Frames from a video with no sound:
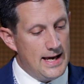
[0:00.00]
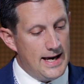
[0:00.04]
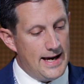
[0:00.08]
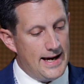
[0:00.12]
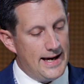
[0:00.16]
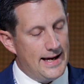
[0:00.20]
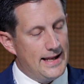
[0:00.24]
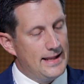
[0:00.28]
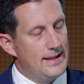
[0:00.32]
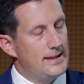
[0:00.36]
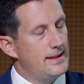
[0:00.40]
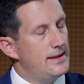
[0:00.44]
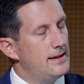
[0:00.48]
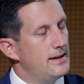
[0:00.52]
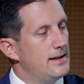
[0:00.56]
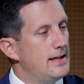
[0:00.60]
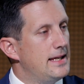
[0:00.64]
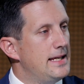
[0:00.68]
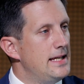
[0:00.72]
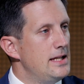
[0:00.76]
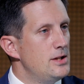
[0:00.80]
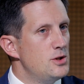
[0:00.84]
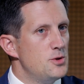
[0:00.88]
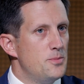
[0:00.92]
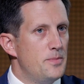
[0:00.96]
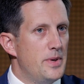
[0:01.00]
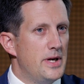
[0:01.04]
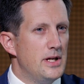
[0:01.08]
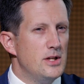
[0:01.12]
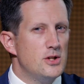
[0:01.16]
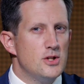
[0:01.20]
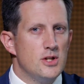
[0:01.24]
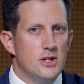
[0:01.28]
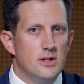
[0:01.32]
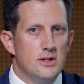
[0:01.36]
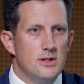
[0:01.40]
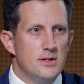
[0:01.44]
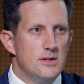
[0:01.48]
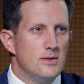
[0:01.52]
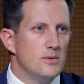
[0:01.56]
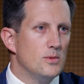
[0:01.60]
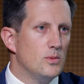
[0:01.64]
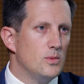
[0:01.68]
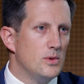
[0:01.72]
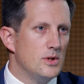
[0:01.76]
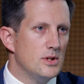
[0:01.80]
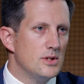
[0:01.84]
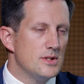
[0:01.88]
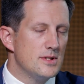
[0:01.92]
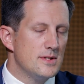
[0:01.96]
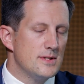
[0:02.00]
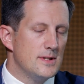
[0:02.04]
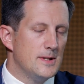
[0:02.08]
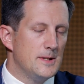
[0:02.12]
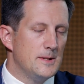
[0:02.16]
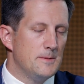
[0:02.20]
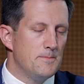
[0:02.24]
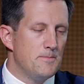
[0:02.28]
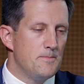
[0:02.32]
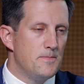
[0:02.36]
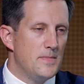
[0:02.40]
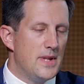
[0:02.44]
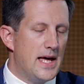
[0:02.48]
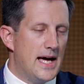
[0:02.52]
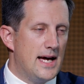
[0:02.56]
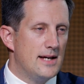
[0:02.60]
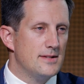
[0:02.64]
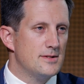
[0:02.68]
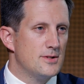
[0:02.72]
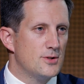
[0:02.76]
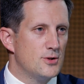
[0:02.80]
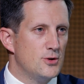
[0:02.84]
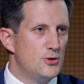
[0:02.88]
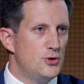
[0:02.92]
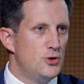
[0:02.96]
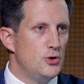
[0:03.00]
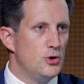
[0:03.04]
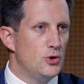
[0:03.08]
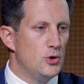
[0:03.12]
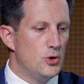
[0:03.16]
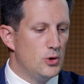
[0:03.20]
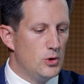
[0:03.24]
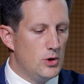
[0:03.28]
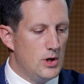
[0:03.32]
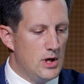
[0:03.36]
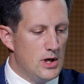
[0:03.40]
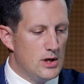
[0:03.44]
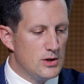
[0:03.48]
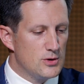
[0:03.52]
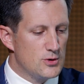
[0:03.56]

And each patient was asked to